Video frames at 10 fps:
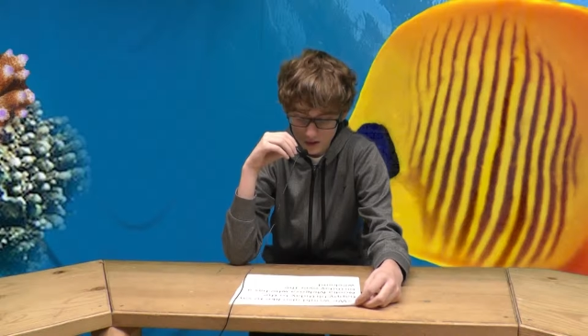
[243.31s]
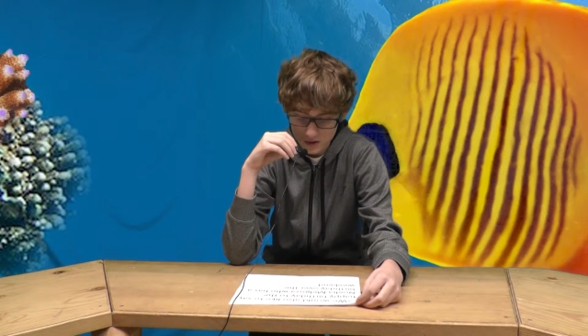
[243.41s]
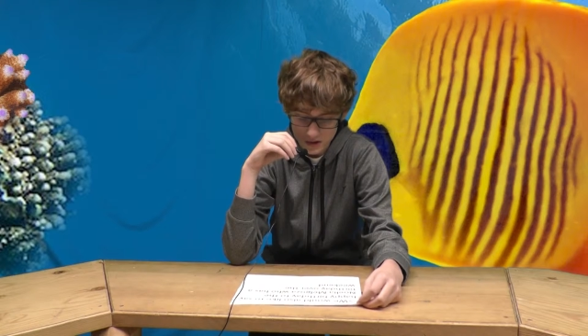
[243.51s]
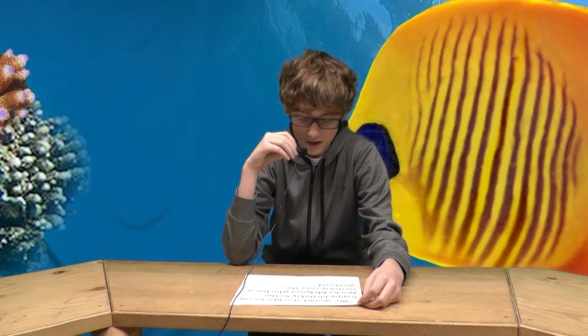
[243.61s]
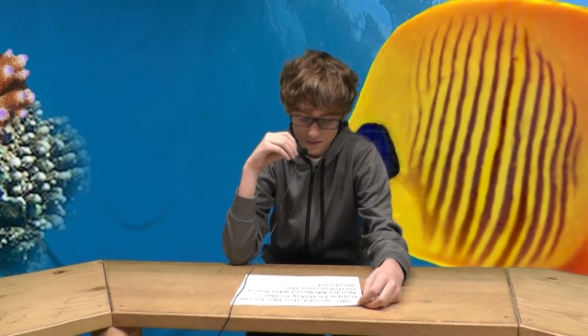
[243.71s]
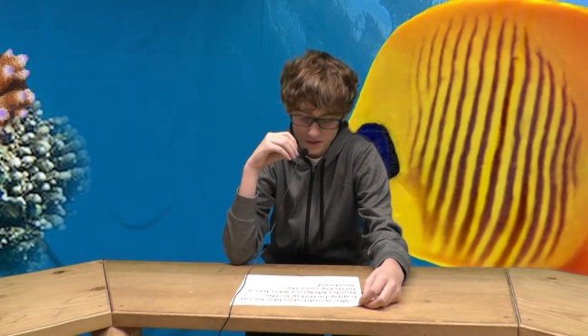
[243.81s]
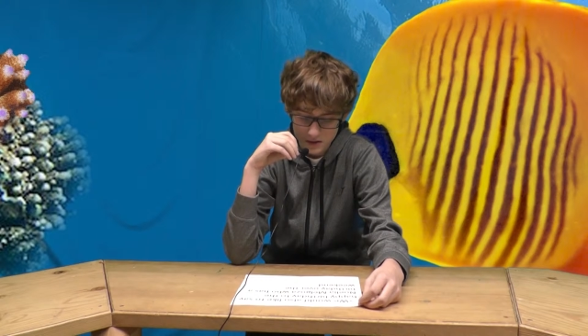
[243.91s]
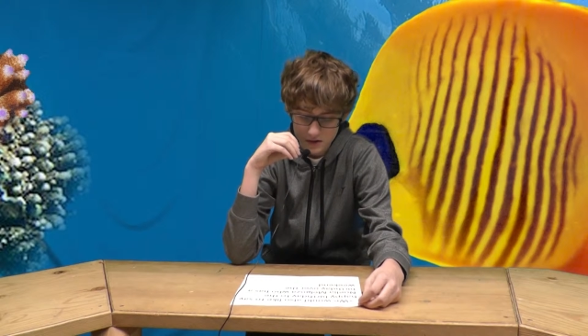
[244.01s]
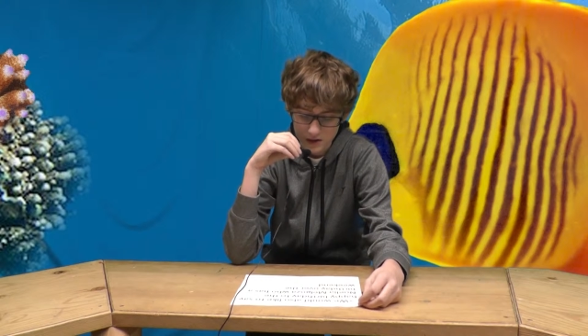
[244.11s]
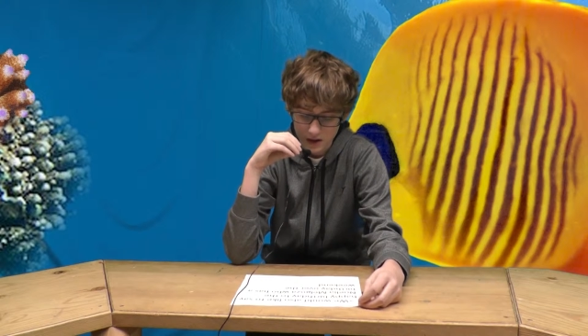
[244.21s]
also have
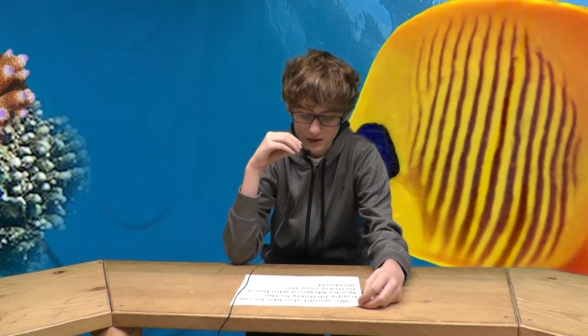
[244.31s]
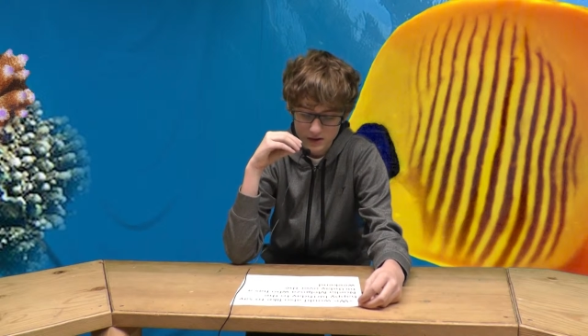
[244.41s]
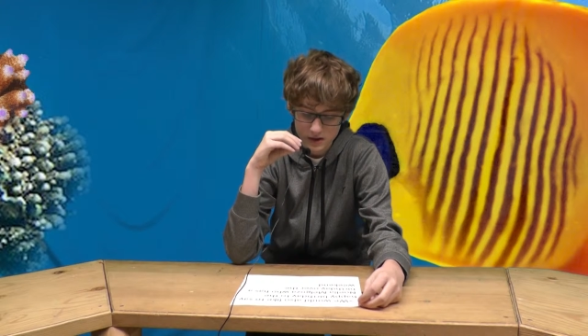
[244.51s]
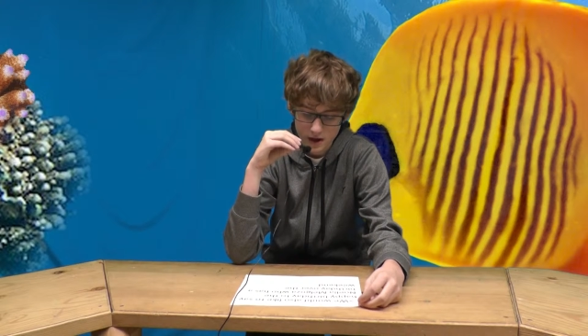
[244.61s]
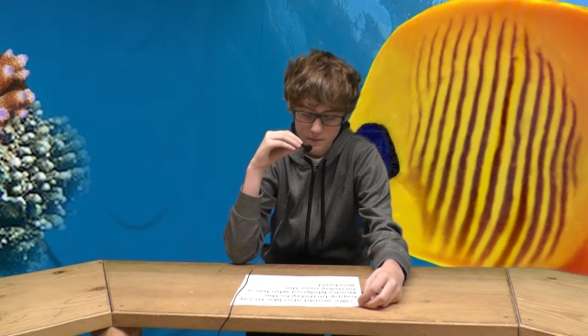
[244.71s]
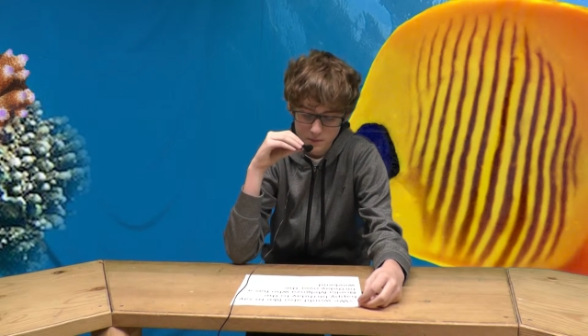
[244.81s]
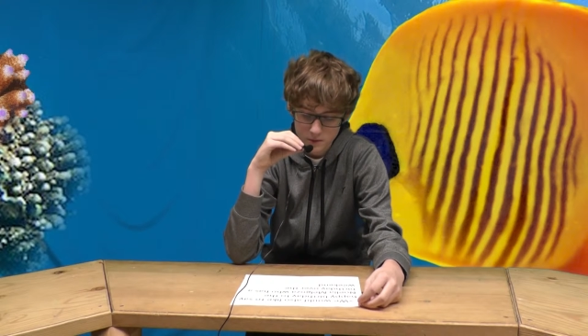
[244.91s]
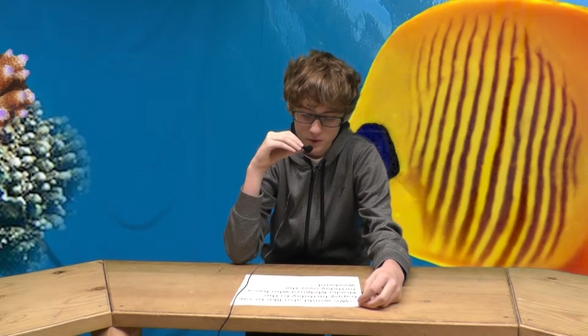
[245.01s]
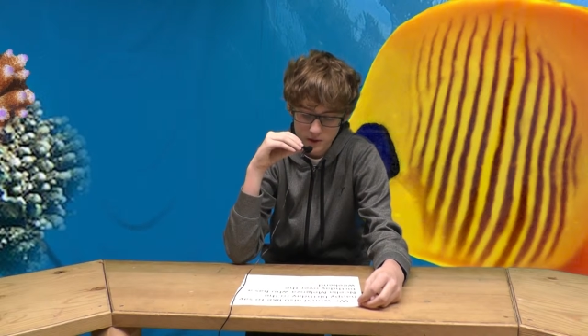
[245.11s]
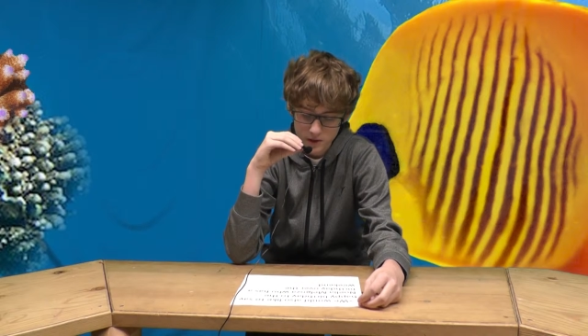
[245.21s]
to like to say happy
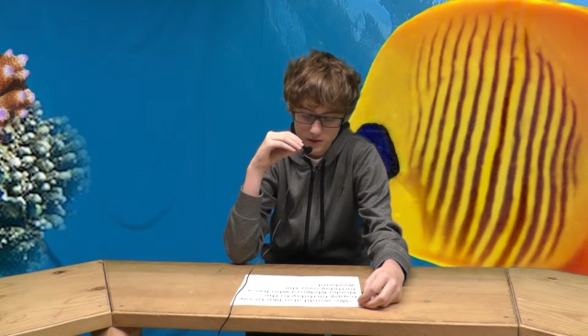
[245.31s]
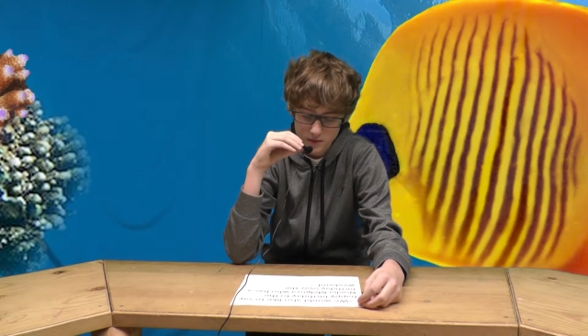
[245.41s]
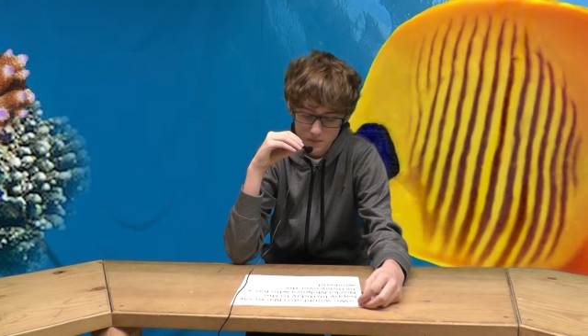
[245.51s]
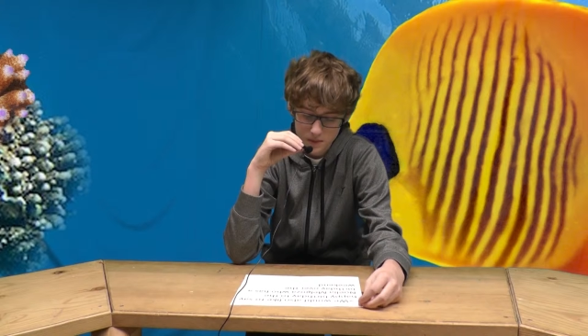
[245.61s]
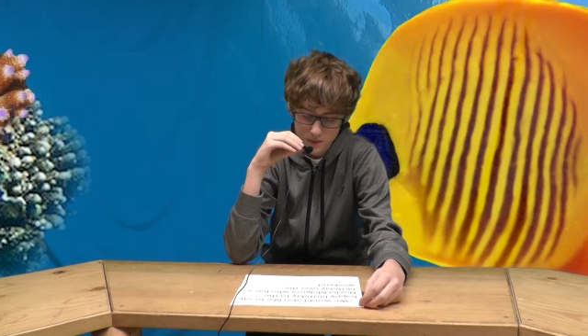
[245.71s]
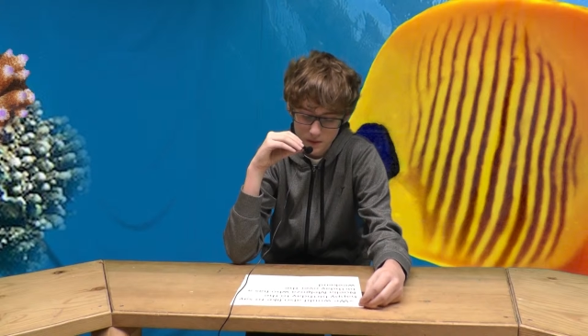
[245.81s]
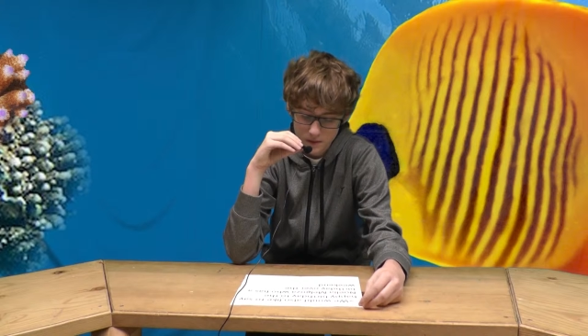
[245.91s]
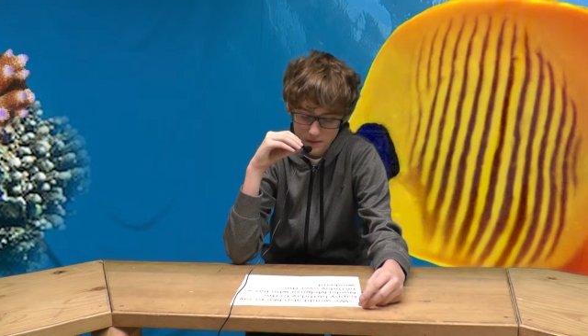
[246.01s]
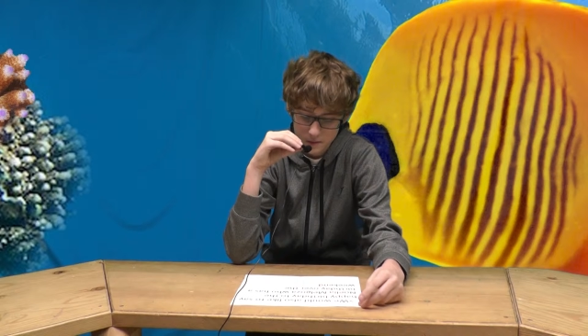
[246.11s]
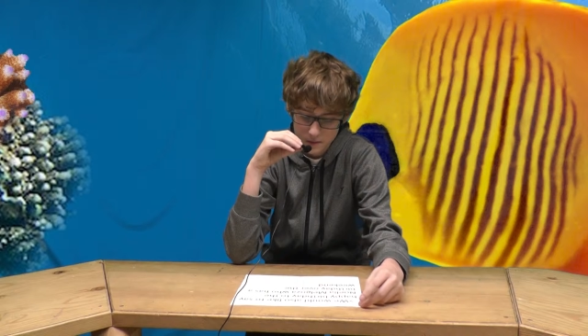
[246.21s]
birthday to the people
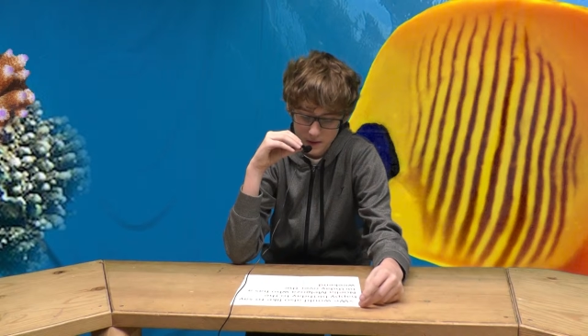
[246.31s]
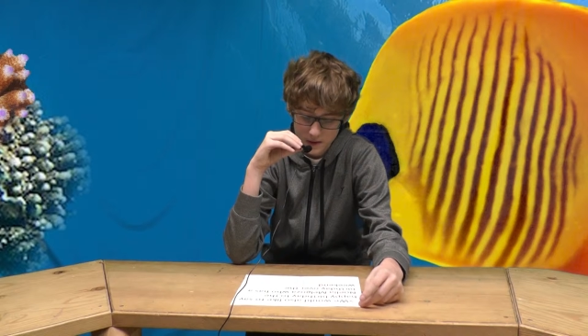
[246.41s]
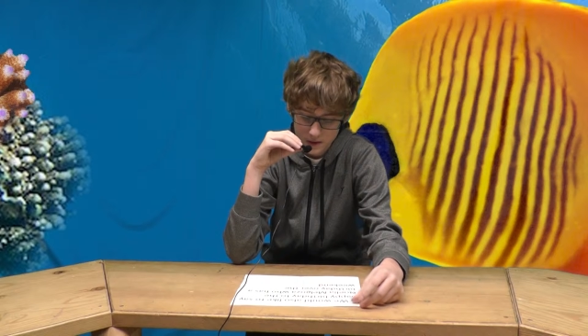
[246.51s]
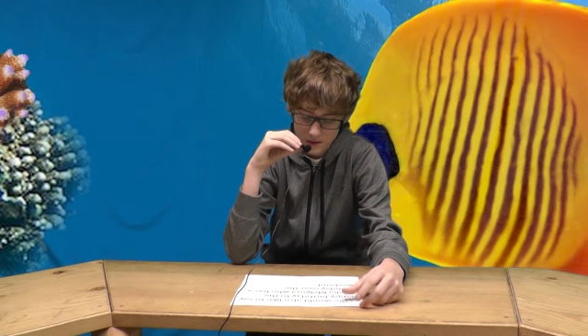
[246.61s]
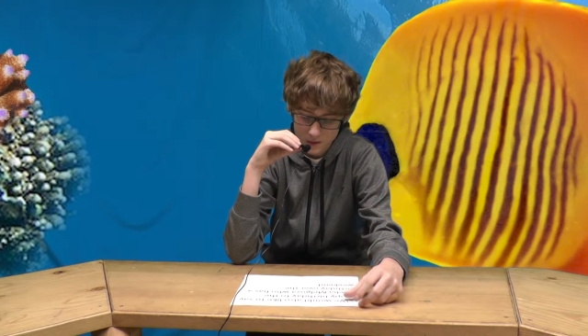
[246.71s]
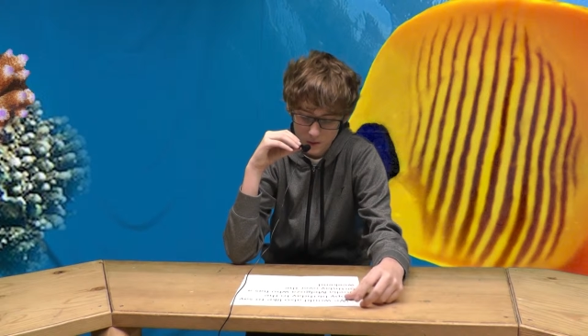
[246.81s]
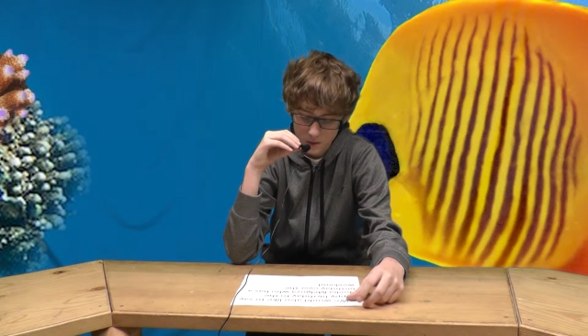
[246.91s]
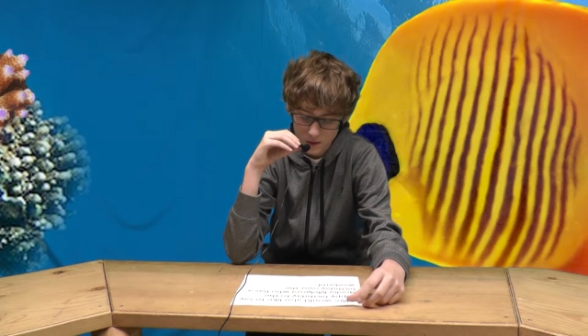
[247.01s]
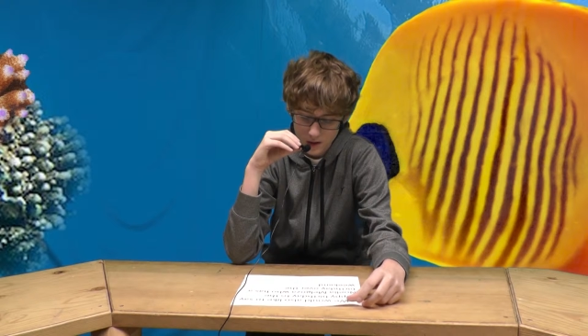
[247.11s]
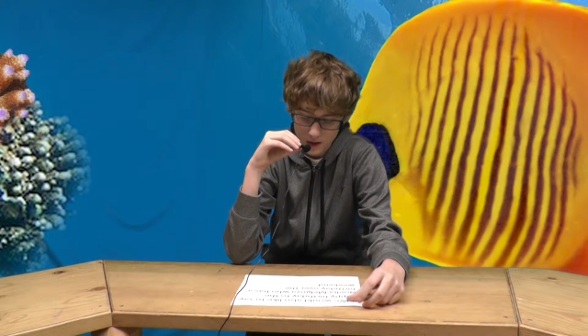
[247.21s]
over the weekend
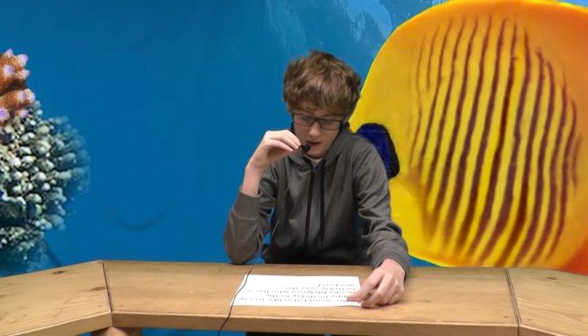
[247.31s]
who